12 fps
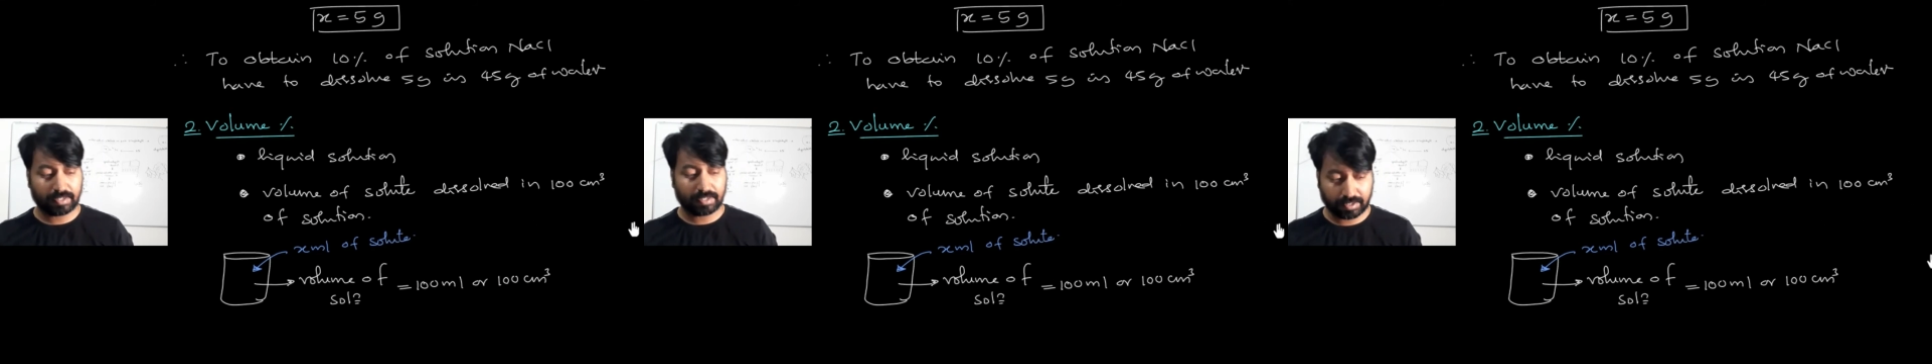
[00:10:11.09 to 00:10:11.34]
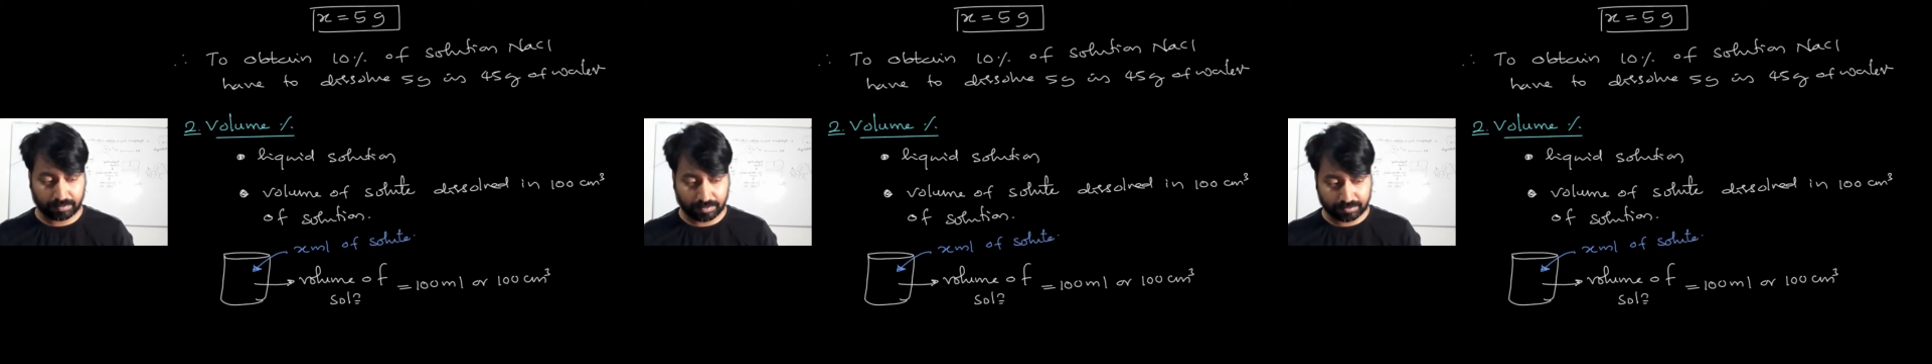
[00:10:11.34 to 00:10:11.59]
a
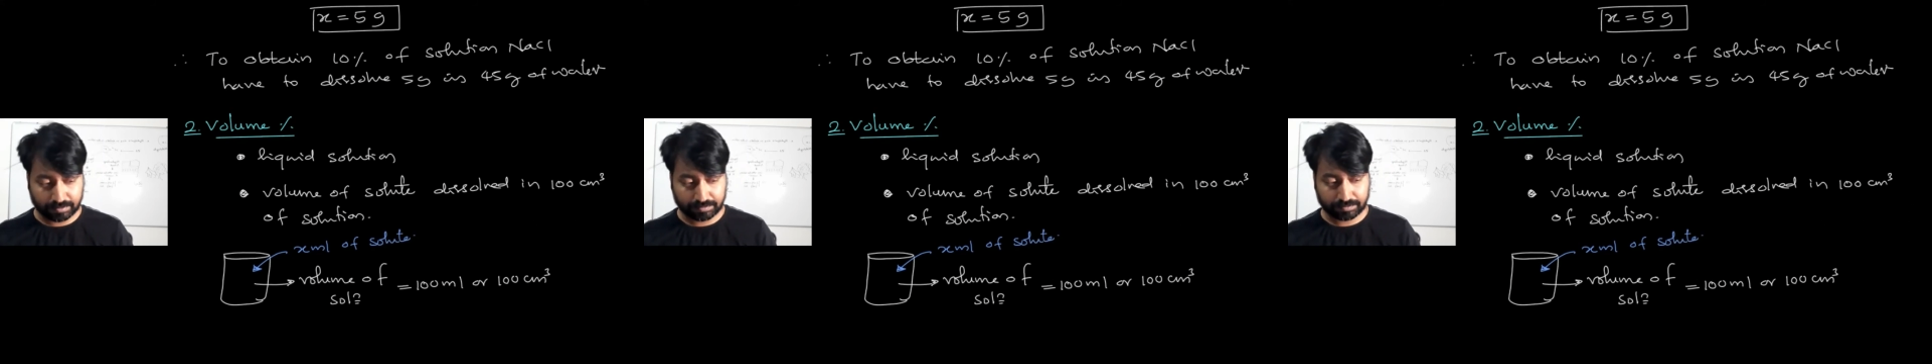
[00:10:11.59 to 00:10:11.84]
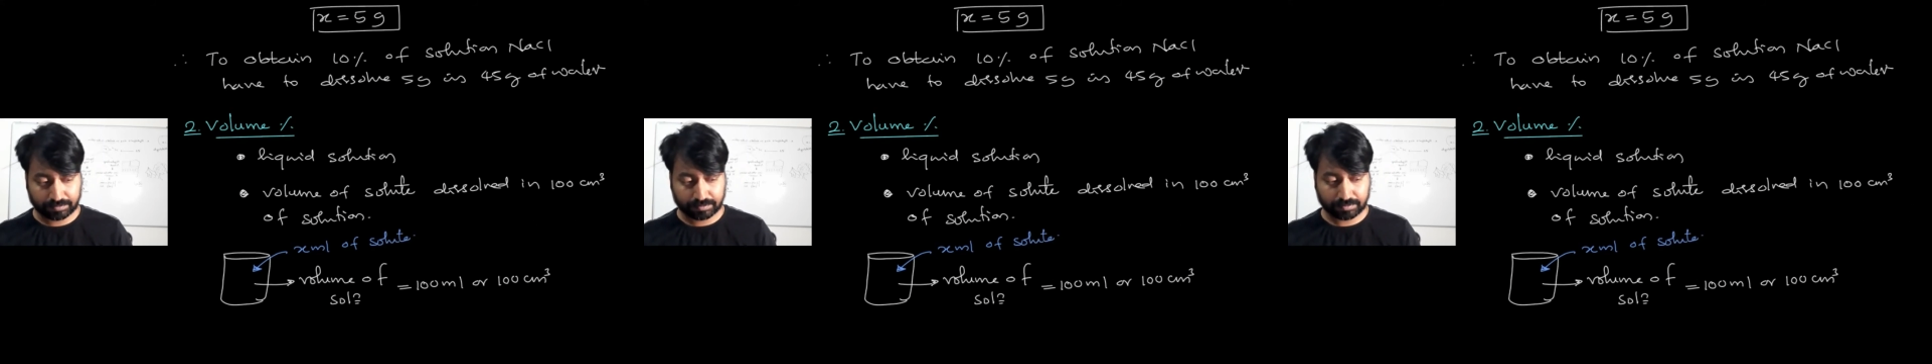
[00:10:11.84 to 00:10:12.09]
liquid.
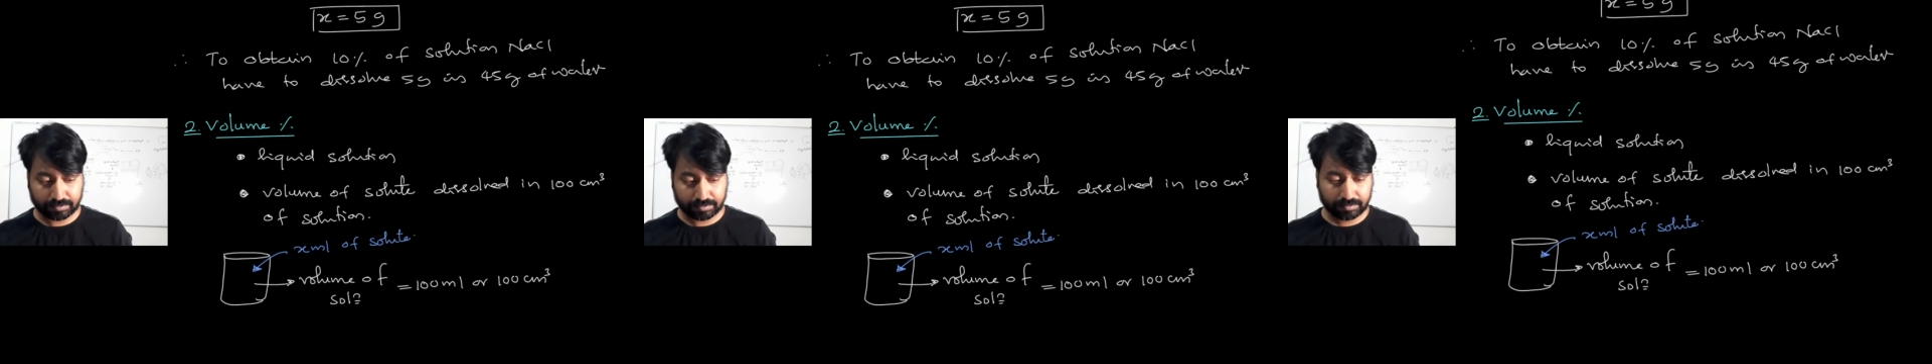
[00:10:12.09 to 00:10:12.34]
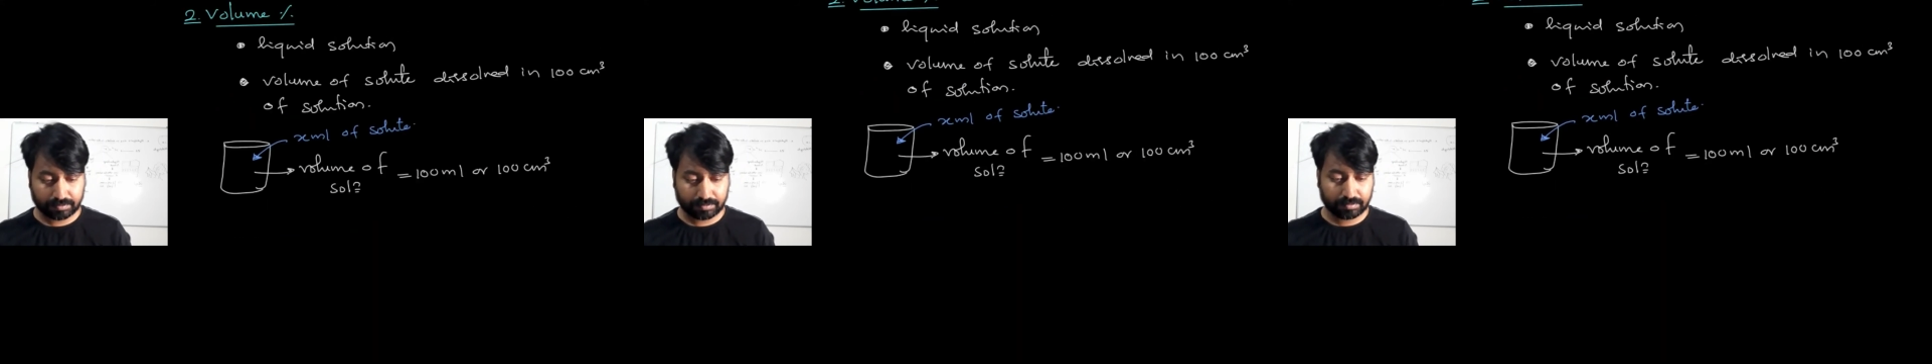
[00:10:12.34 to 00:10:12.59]

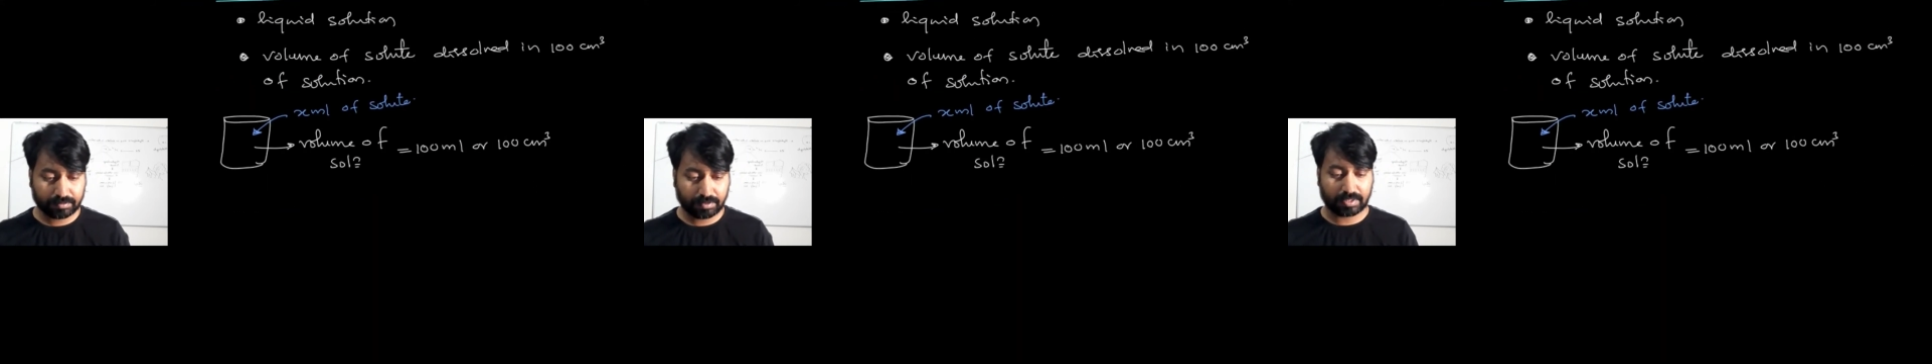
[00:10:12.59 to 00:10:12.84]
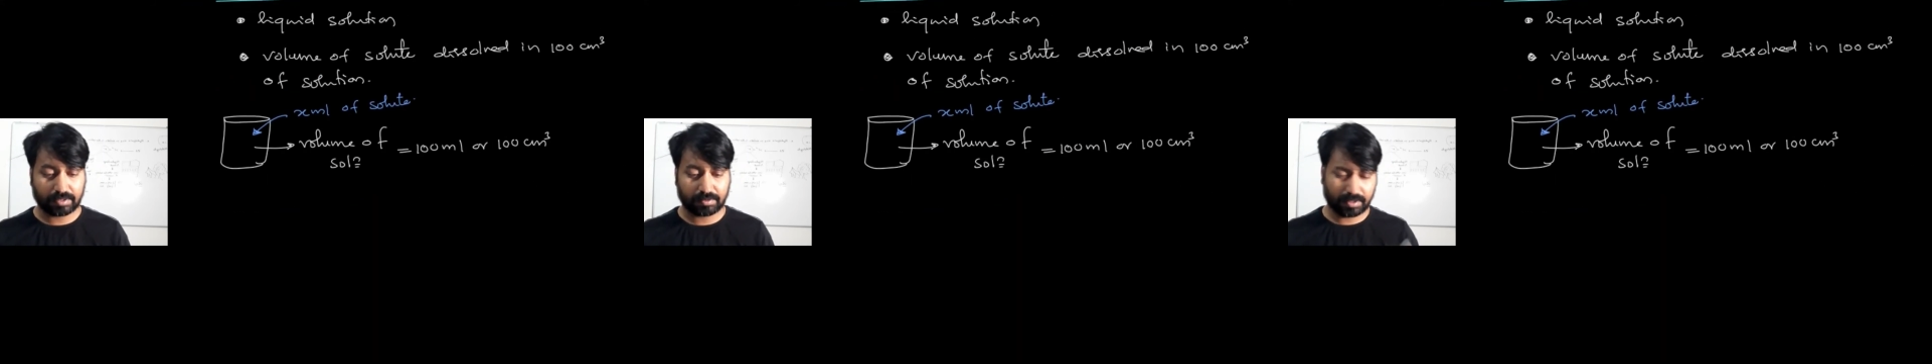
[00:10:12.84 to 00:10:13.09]
Okay,
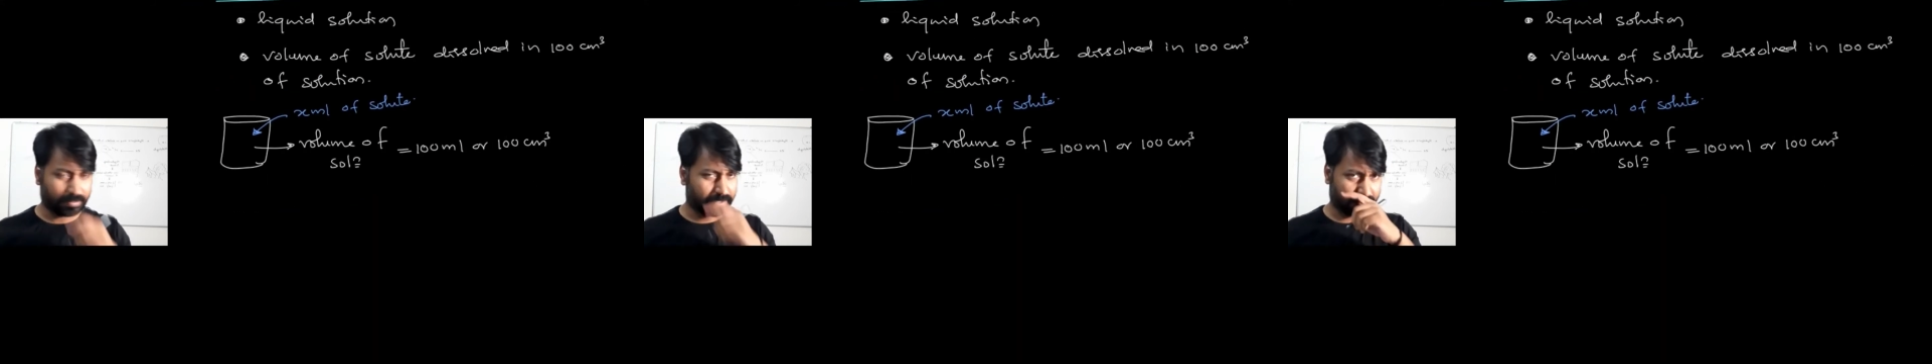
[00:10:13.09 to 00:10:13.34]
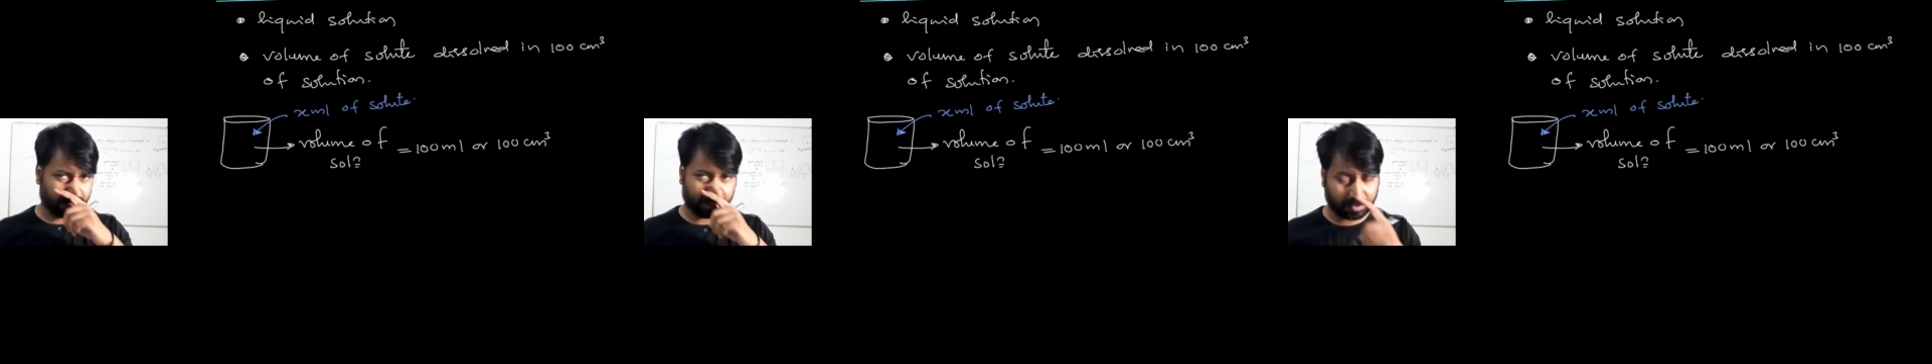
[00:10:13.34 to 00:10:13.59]
whatever it is,
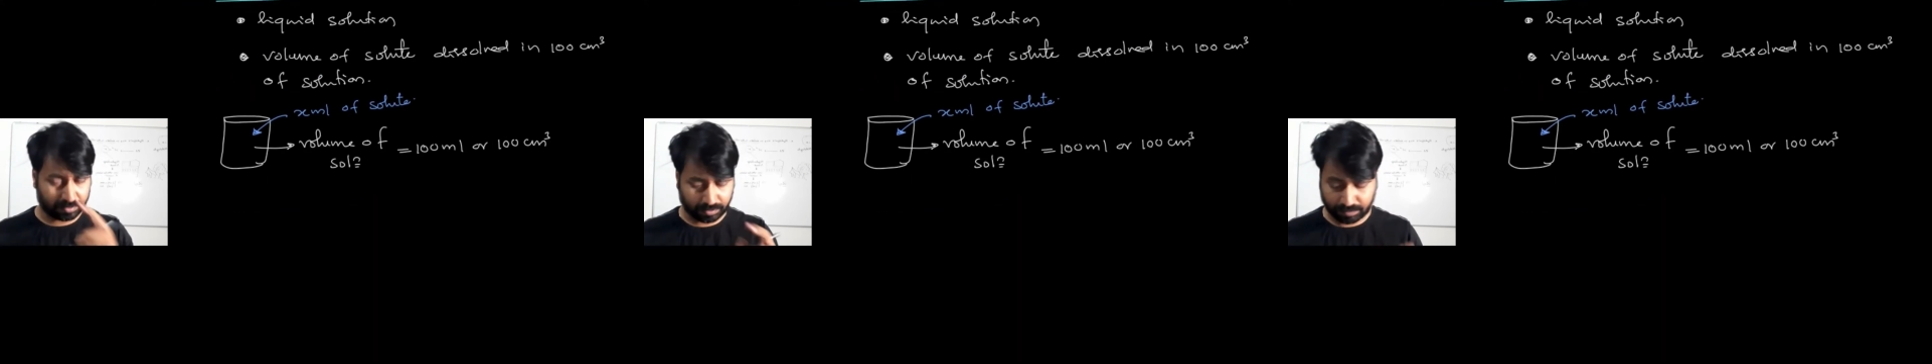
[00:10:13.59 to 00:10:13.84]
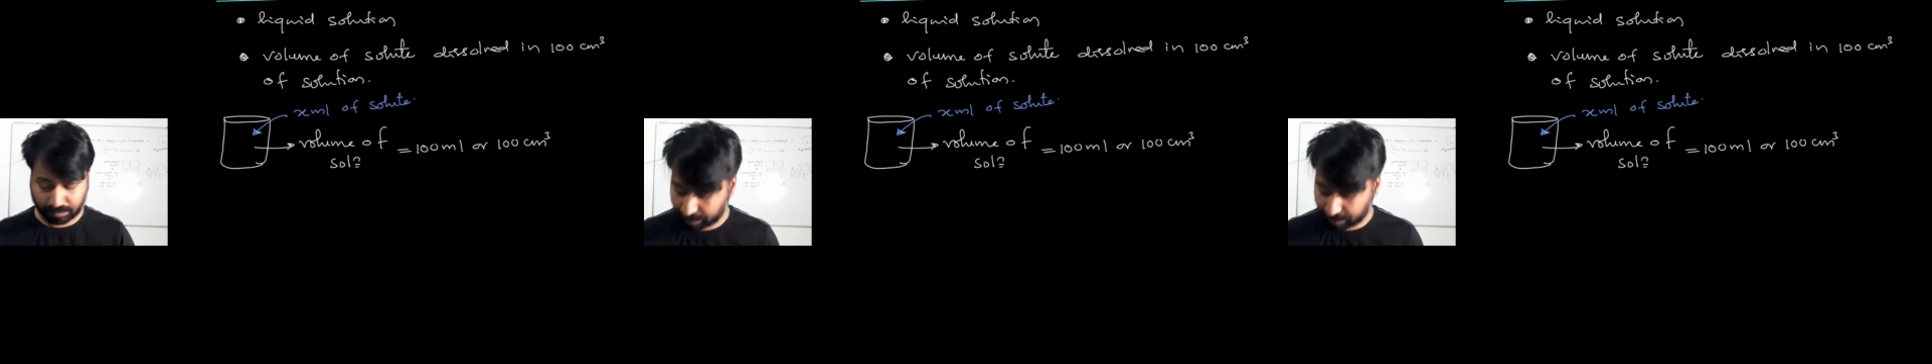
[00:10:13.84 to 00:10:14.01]
liquid or solute, whatever.